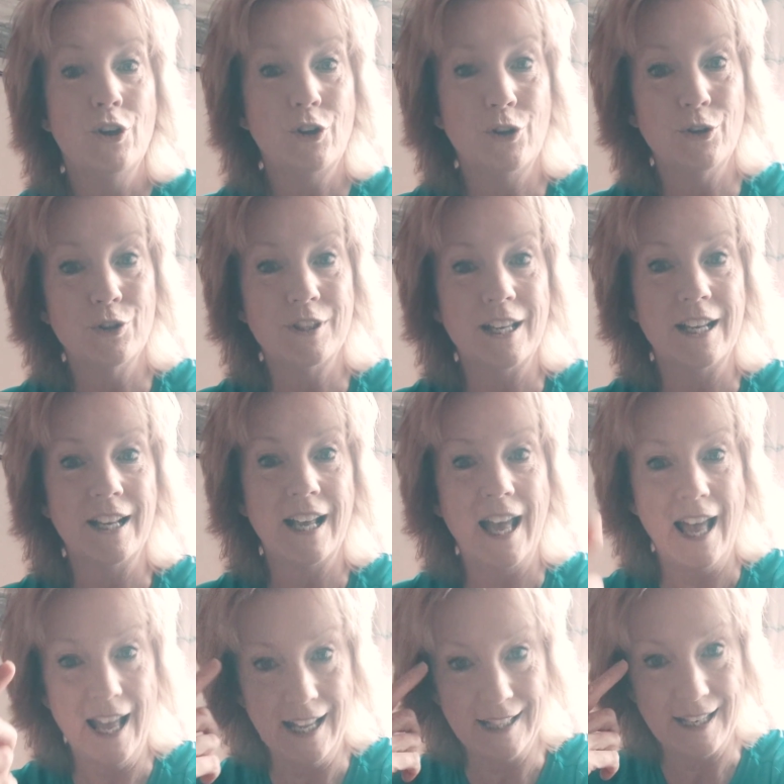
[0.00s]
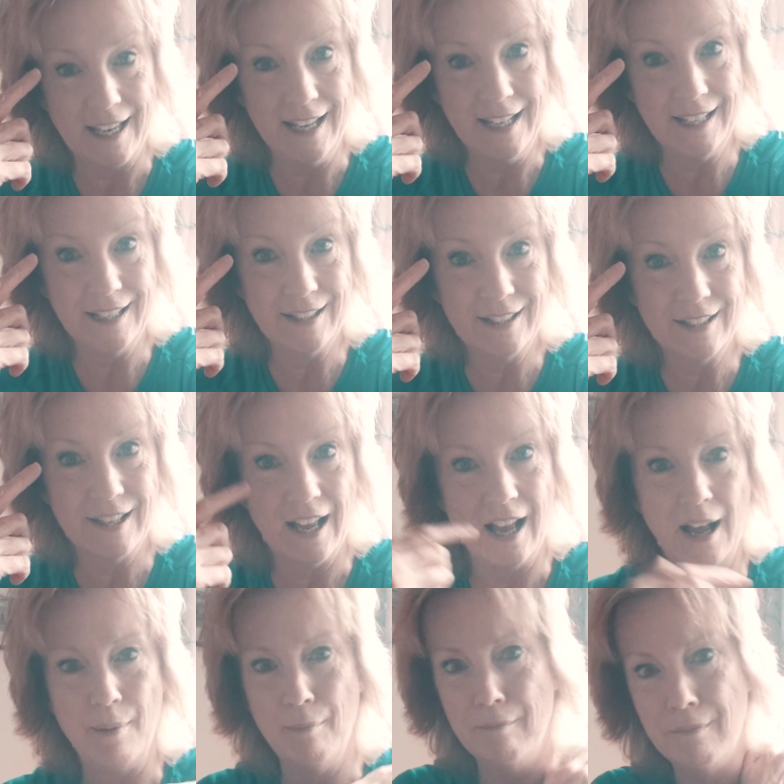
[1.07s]
causing headaches,
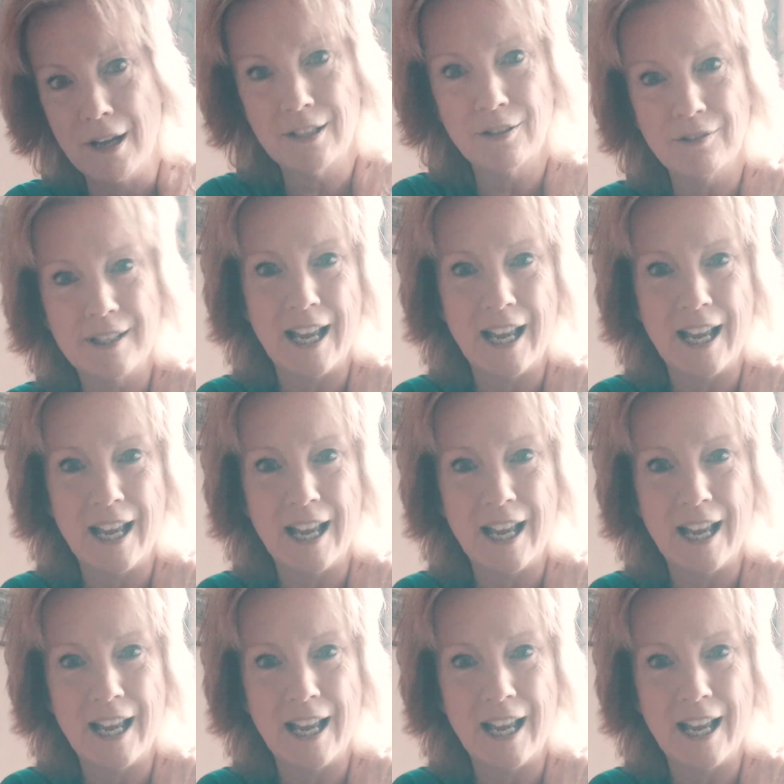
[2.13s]
muscle